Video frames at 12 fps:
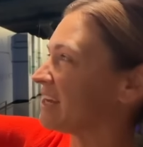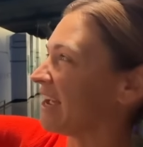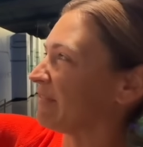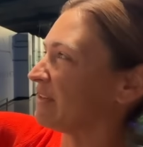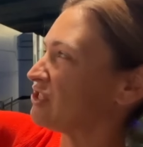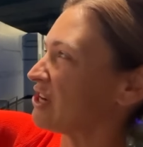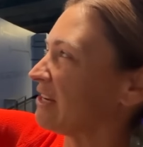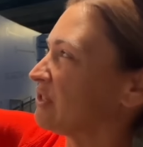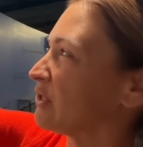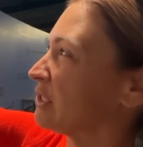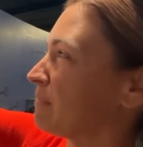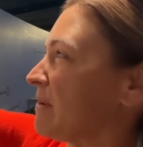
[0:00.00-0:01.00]
Yeah, the
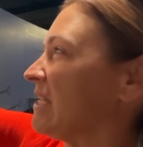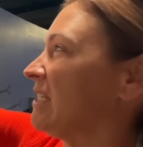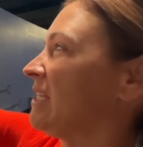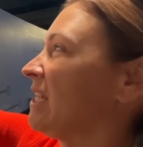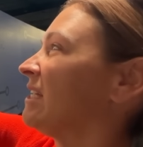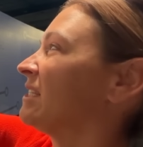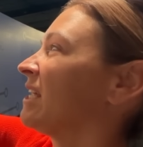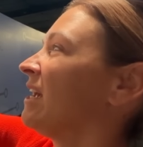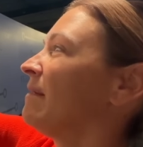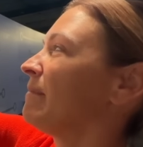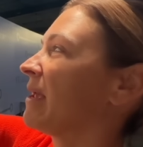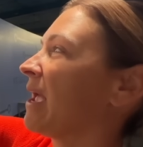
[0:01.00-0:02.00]
gentle species
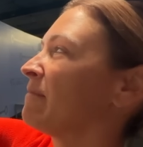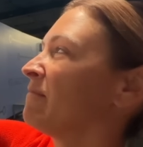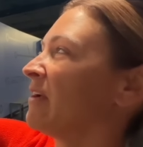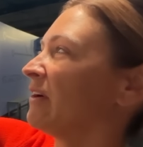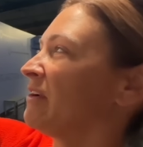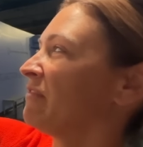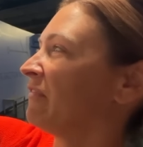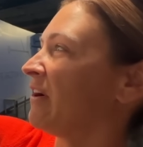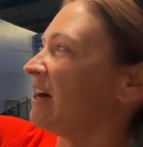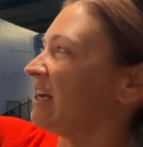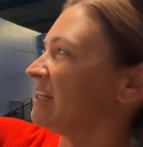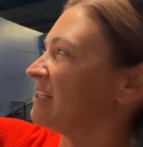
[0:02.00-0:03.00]
became very
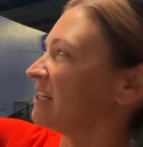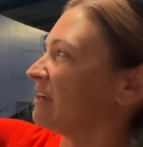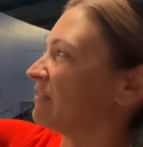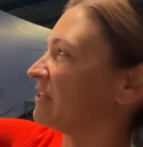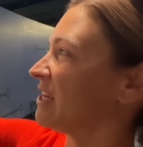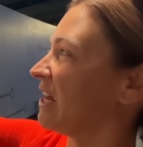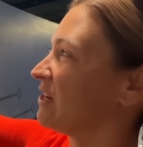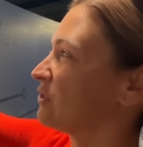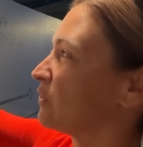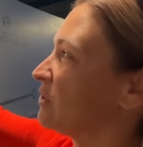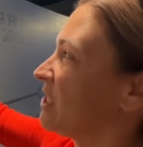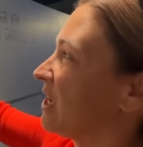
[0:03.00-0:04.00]
fond of the
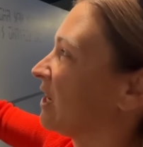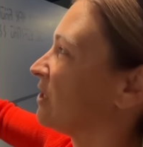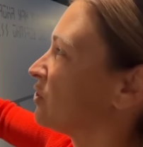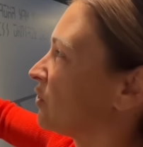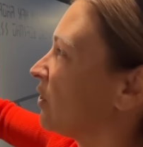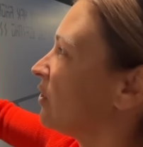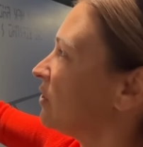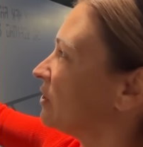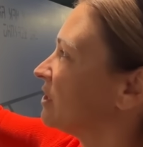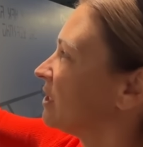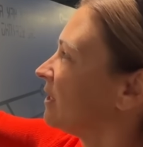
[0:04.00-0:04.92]
dinosaurs they controlled.